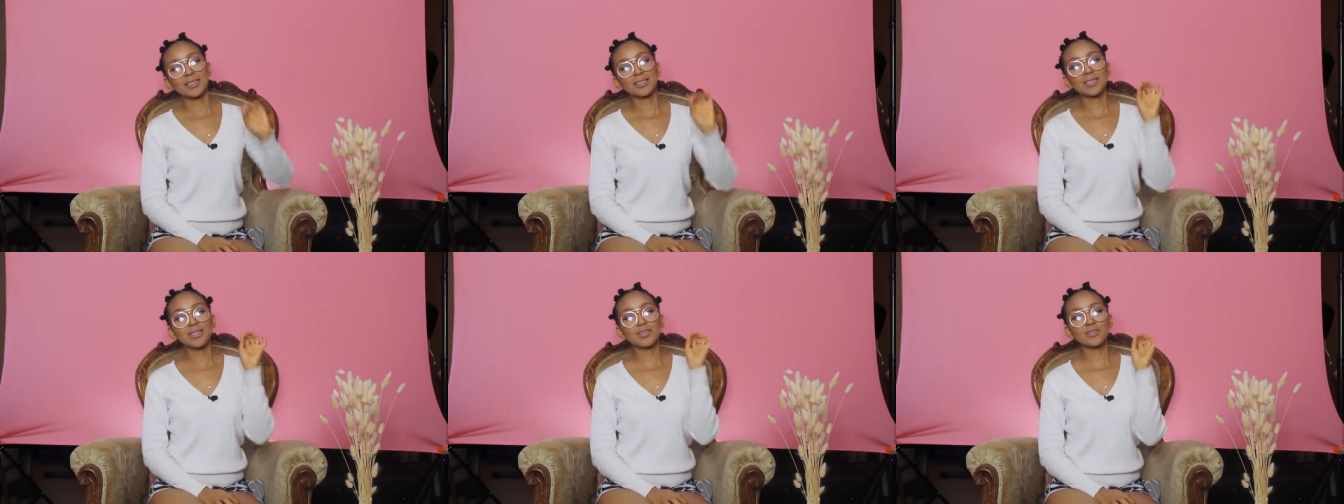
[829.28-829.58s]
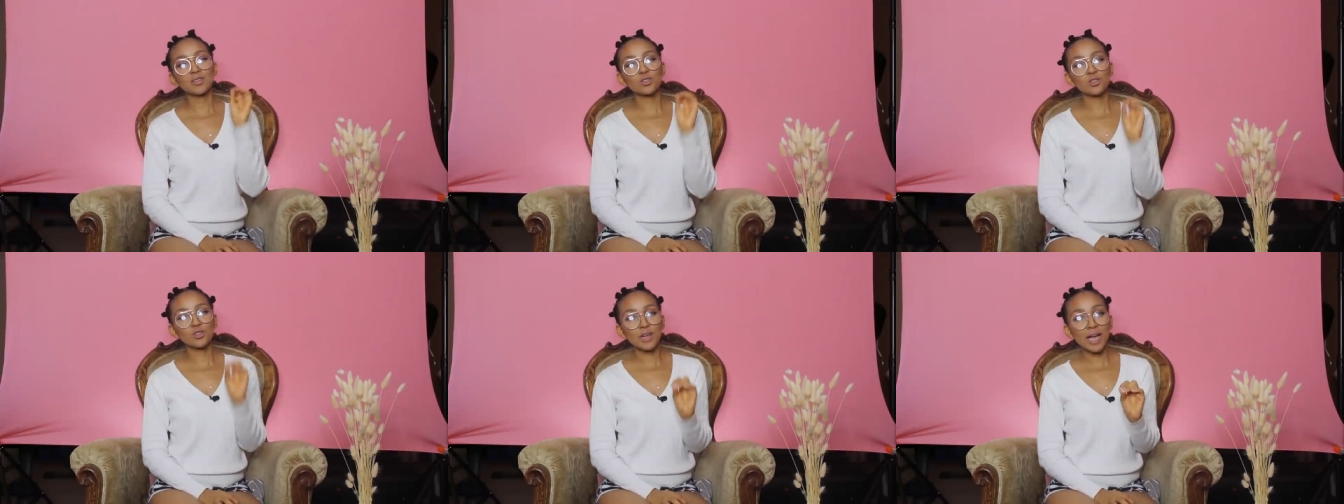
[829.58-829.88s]
Instead
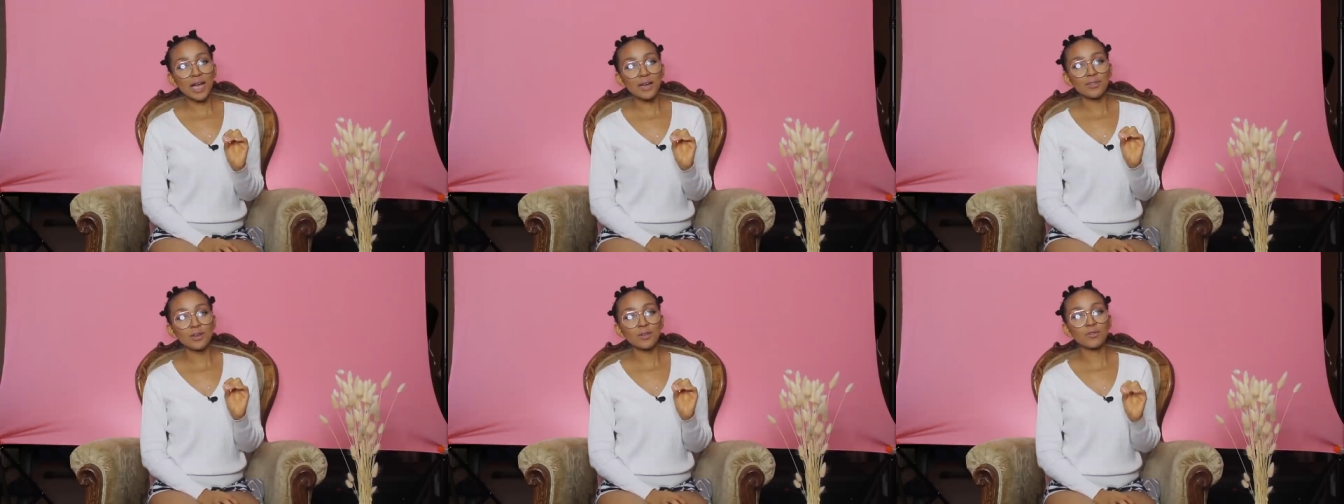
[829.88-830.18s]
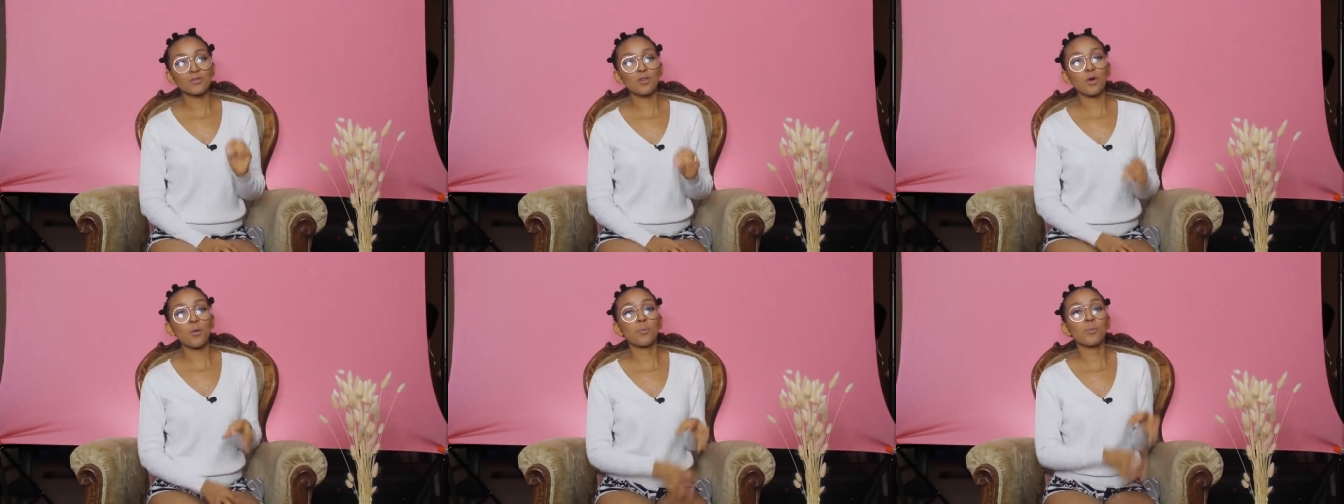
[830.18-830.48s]
of striving
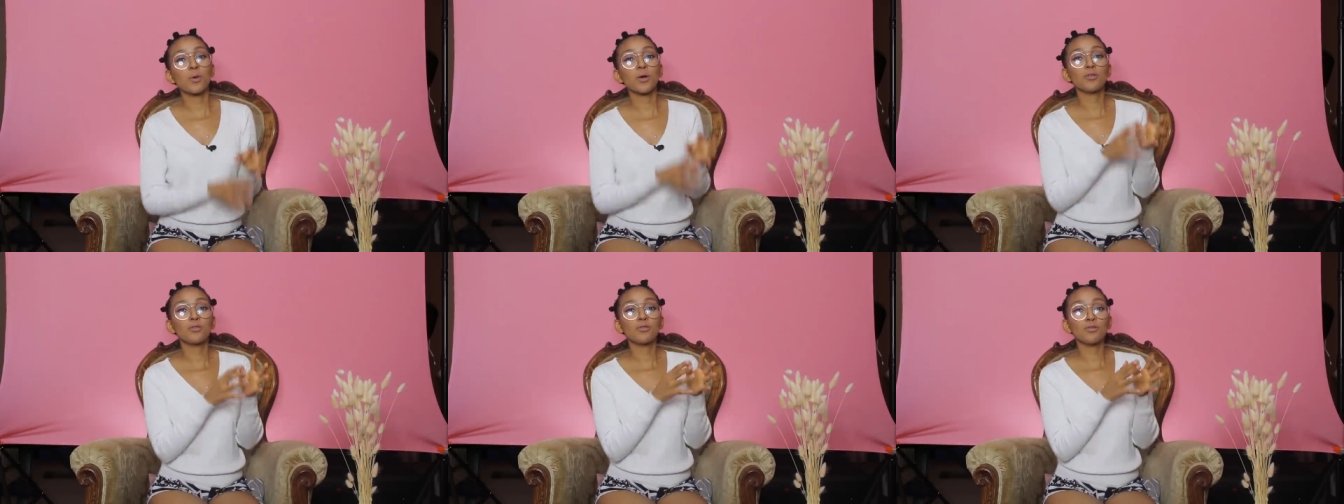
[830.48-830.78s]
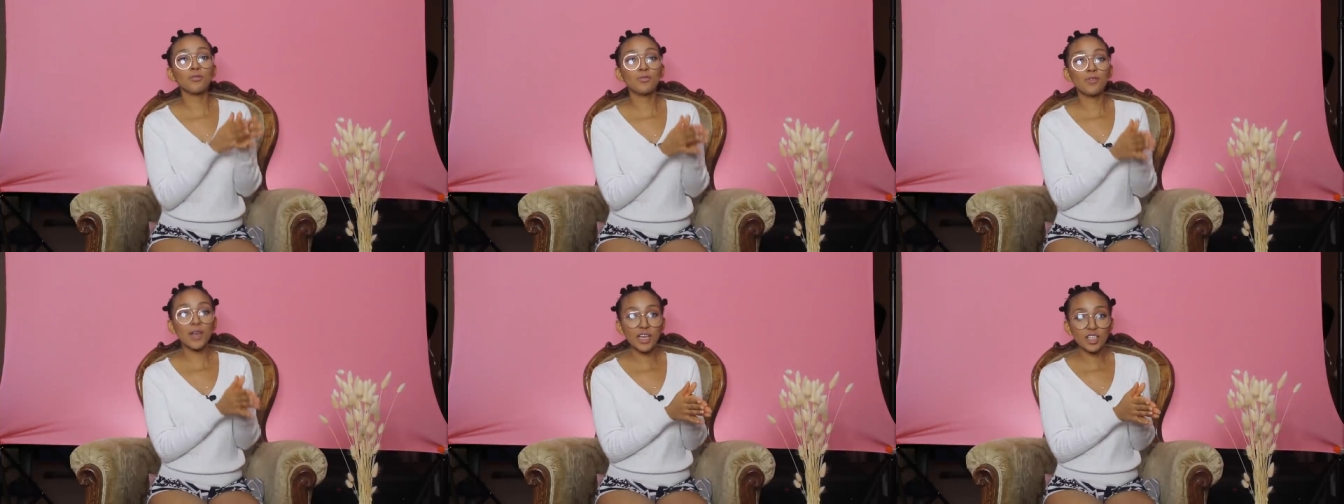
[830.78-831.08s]
for
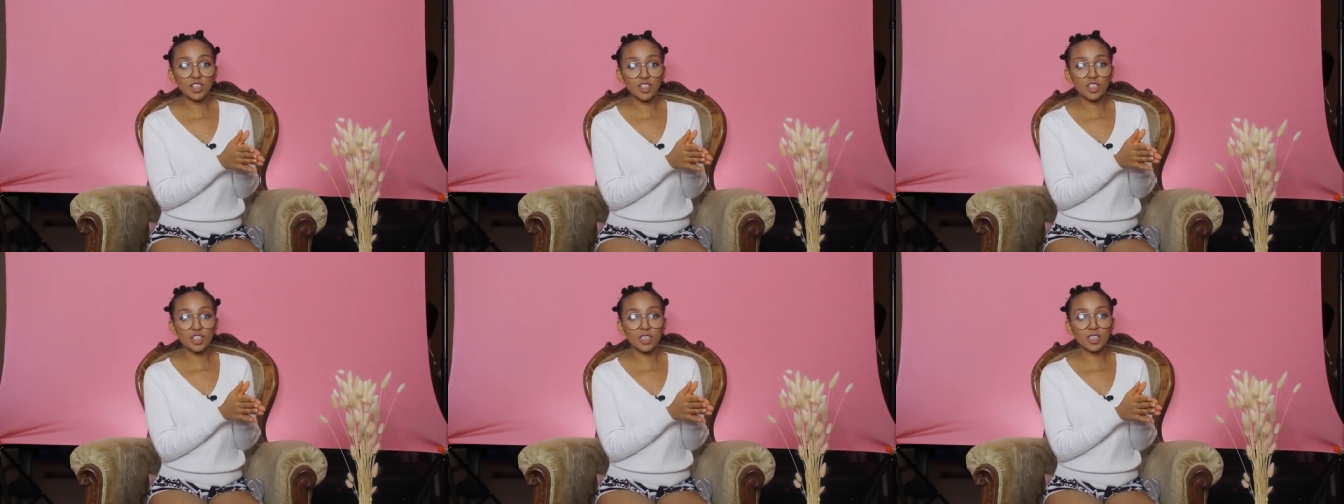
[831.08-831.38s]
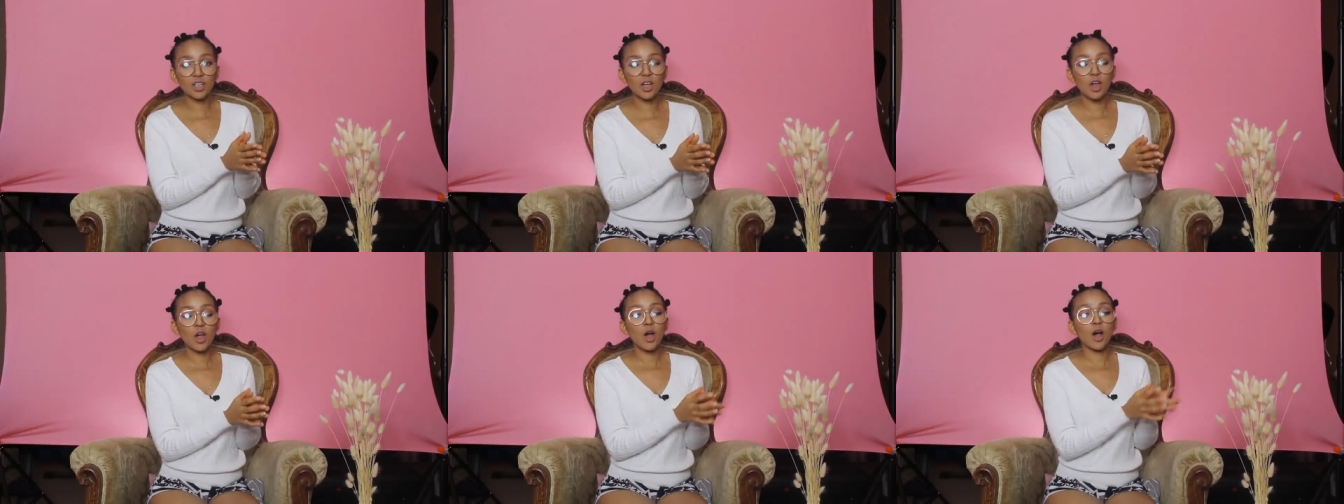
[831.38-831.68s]

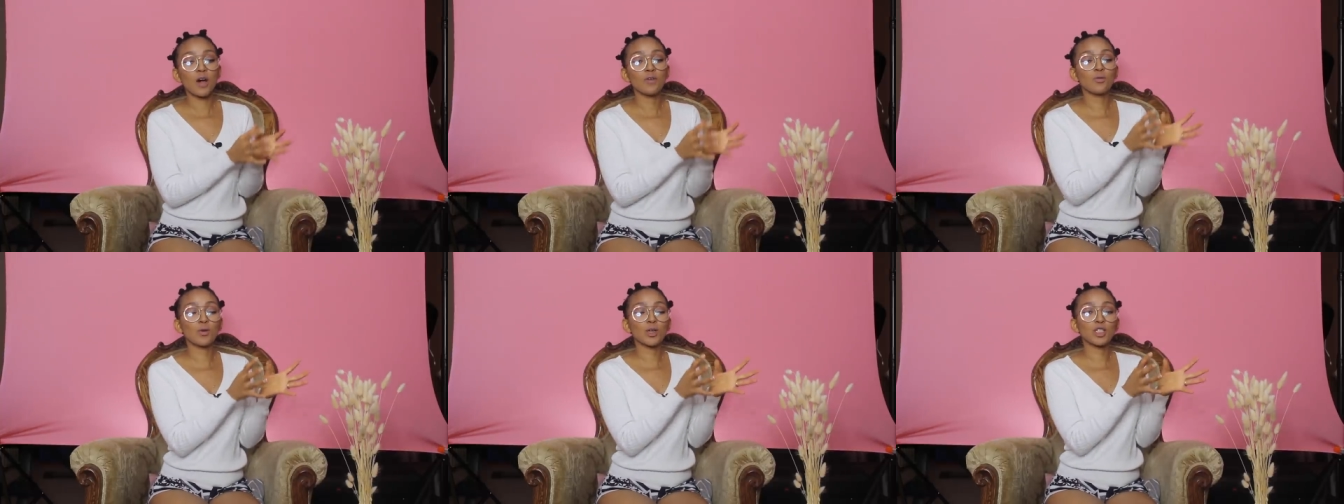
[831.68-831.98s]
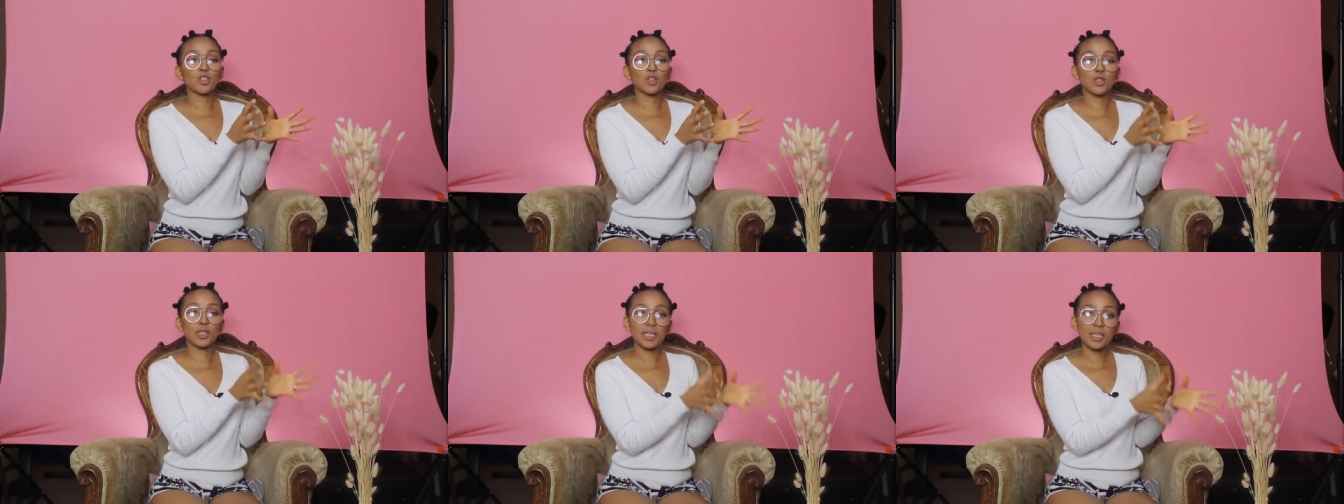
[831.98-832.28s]
perfection of
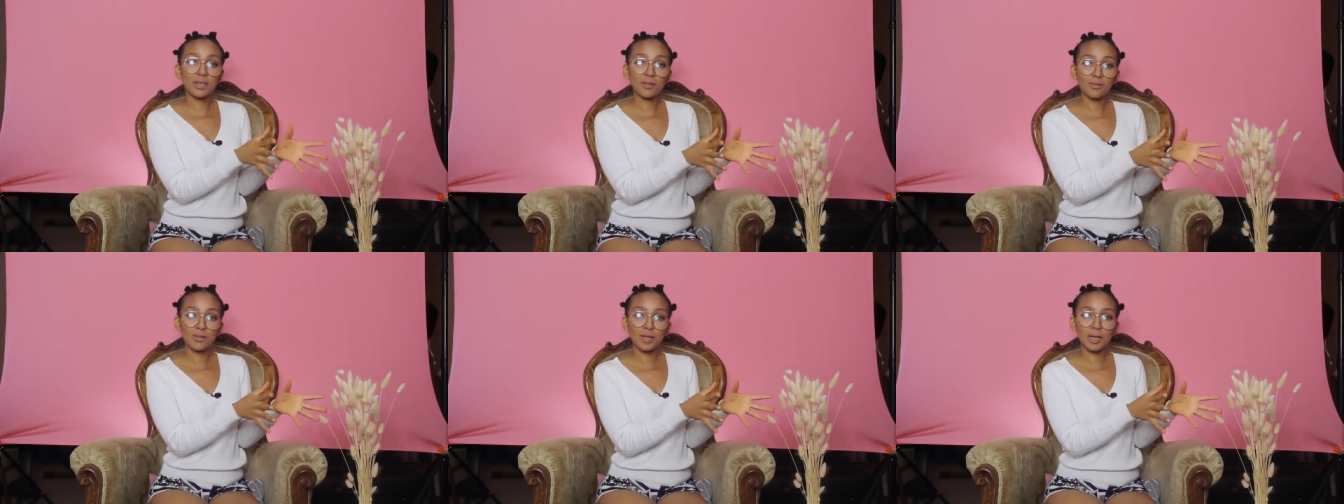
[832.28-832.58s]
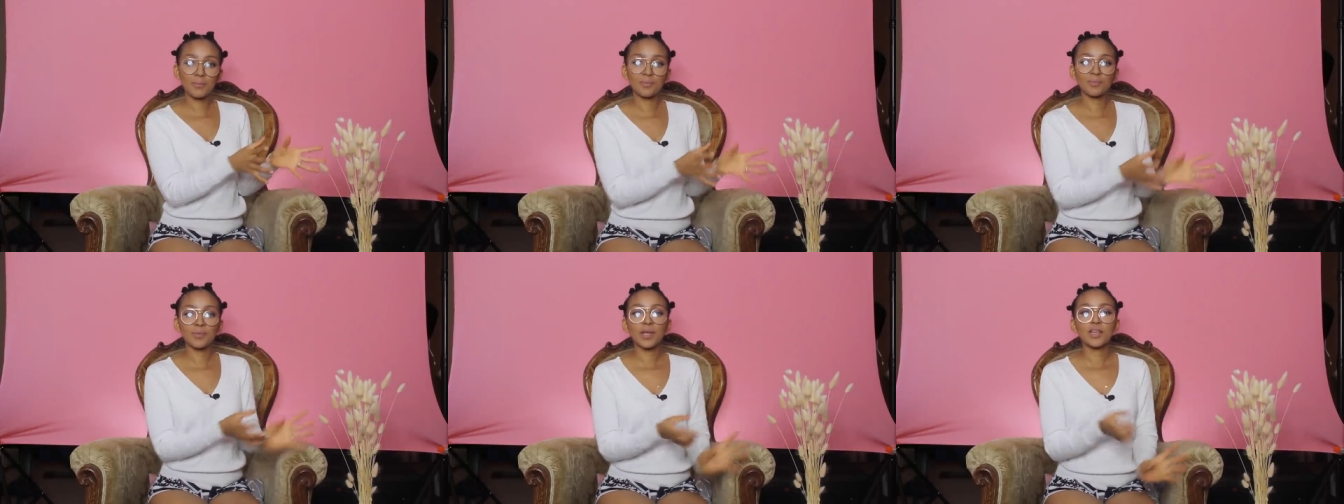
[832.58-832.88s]
what you're
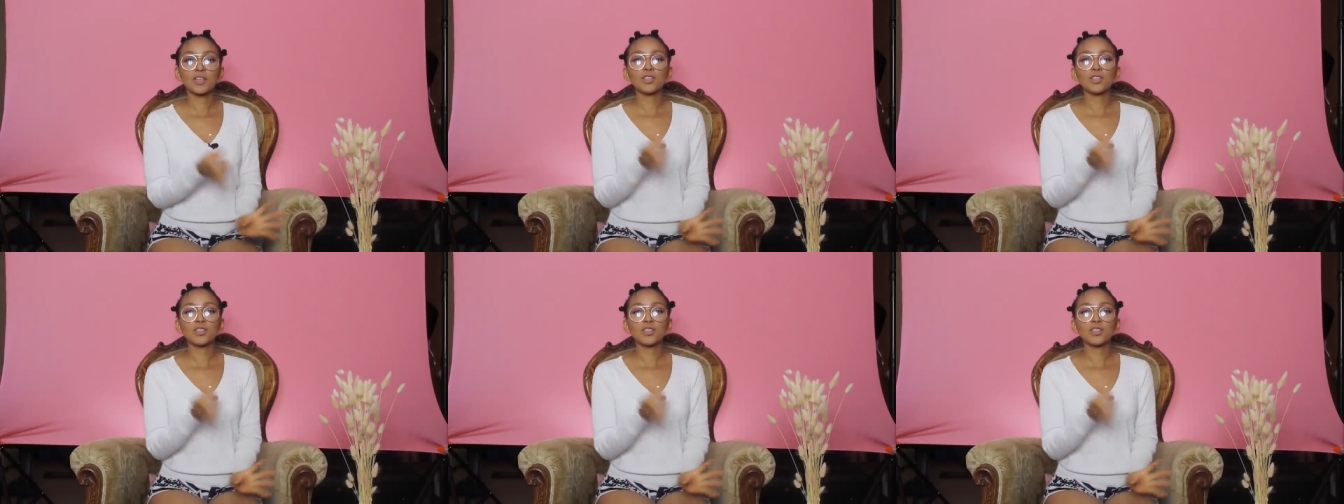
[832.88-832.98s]
giving,